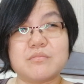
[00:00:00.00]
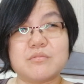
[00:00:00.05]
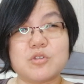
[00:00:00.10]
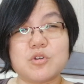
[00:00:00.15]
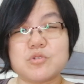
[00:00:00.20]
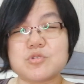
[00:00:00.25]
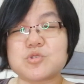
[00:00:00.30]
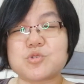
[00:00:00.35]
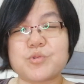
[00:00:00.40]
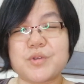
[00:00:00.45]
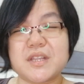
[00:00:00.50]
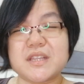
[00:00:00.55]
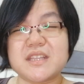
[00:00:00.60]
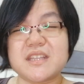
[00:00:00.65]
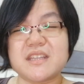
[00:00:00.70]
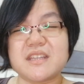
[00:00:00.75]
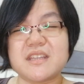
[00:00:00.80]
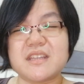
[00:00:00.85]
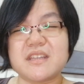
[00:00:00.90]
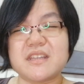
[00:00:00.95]
those
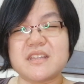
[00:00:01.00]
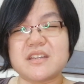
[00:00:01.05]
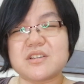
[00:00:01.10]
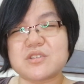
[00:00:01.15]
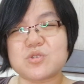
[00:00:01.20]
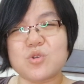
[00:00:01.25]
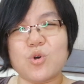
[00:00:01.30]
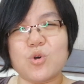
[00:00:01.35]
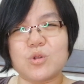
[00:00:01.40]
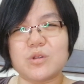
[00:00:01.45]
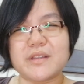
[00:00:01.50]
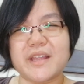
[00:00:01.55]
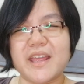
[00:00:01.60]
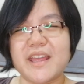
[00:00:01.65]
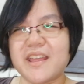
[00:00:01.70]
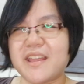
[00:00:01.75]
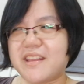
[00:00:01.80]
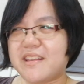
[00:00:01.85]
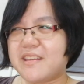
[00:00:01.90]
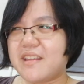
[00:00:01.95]
20 years old
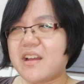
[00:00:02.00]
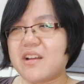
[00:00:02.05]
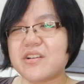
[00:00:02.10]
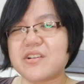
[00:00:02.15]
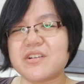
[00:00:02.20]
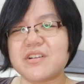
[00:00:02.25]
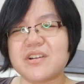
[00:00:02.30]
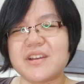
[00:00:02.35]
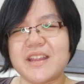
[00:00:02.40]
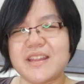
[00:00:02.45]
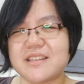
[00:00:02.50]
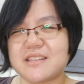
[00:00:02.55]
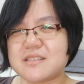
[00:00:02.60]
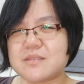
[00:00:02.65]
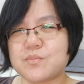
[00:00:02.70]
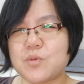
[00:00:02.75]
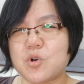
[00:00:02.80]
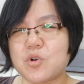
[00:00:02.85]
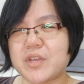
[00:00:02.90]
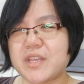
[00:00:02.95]
and younger and
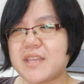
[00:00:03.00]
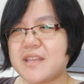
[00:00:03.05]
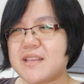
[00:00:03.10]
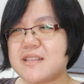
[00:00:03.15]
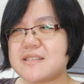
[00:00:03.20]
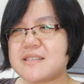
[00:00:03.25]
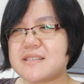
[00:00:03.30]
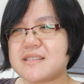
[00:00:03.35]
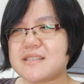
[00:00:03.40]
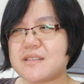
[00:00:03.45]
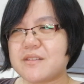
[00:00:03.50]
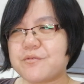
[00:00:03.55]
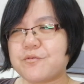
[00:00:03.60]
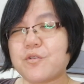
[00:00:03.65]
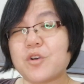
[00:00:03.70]
small kids,